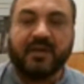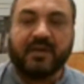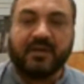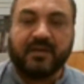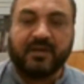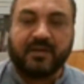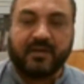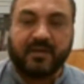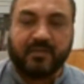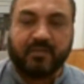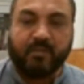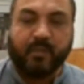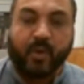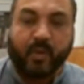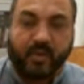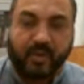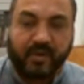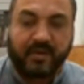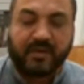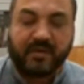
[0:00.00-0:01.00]
more,
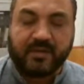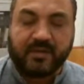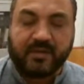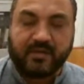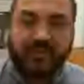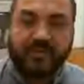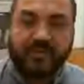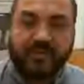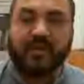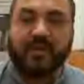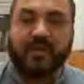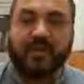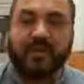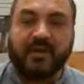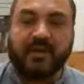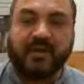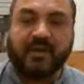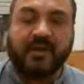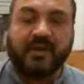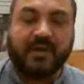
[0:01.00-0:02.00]
or
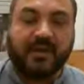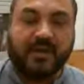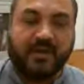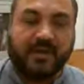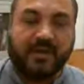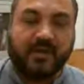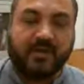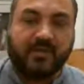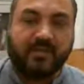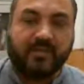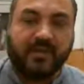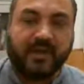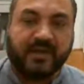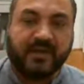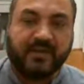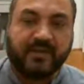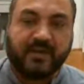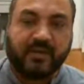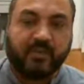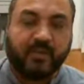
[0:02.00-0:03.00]
you'll be
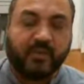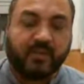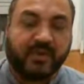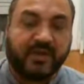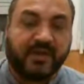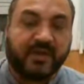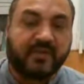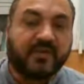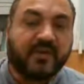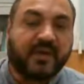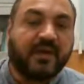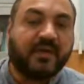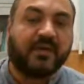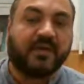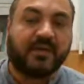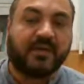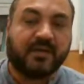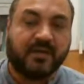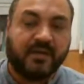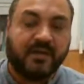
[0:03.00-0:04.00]
able to understand
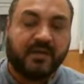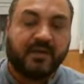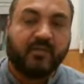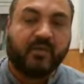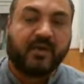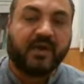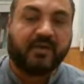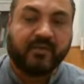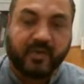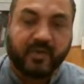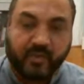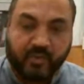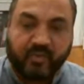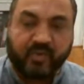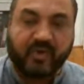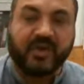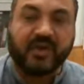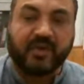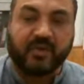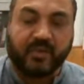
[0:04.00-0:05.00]
whatever you
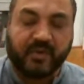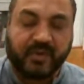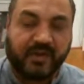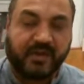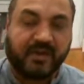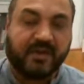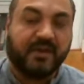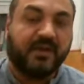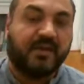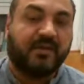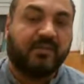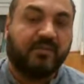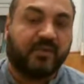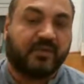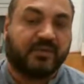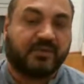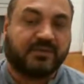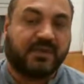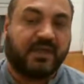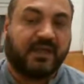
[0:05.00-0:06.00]
read, okay, because
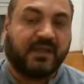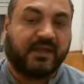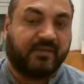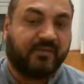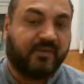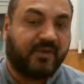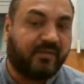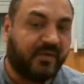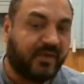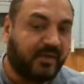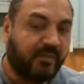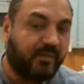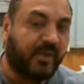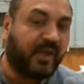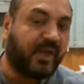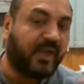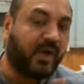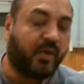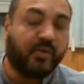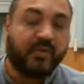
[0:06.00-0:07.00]
I have given a
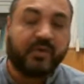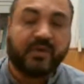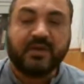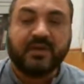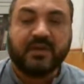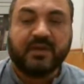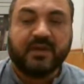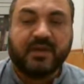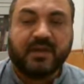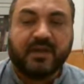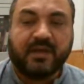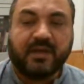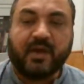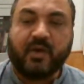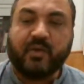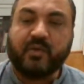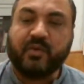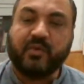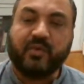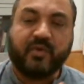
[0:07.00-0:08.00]
background. Now you
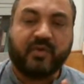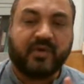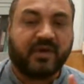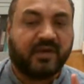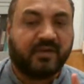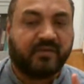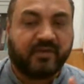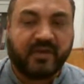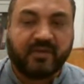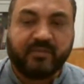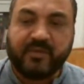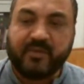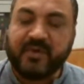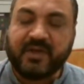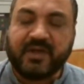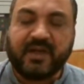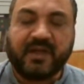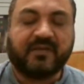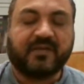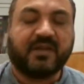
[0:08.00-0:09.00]
know the difference between
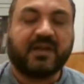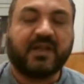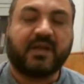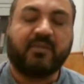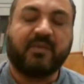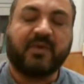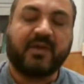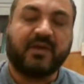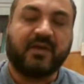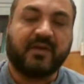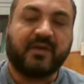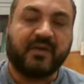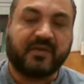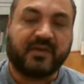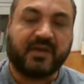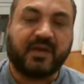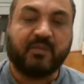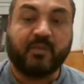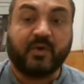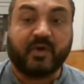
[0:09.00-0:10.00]
classical Arabic literature and
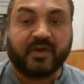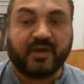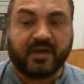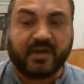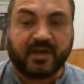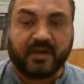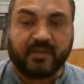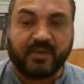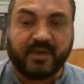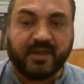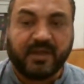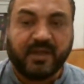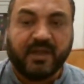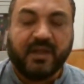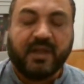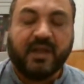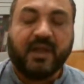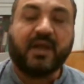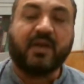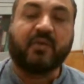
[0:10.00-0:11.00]
modern Arabic,
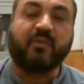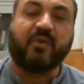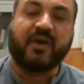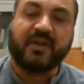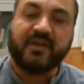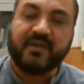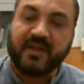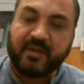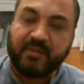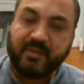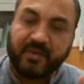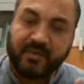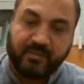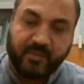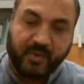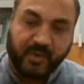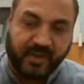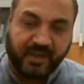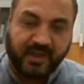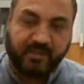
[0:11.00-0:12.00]
and what is Arabic
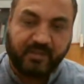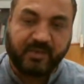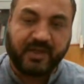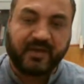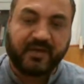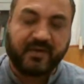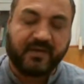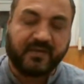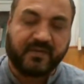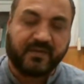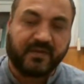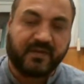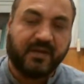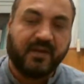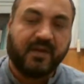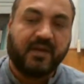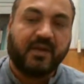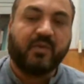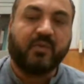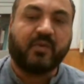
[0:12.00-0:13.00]
modern Arabic literature,
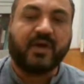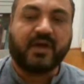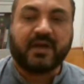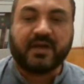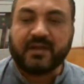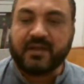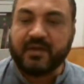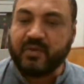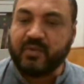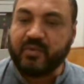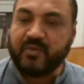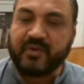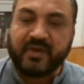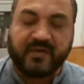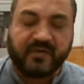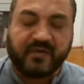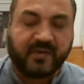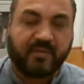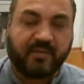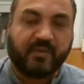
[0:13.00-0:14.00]
what are the new trends
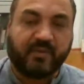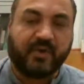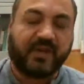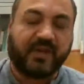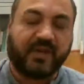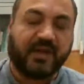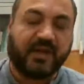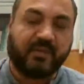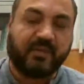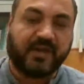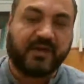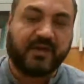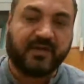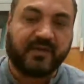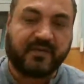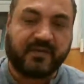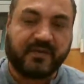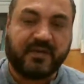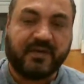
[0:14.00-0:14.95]
of modern Arabic literature,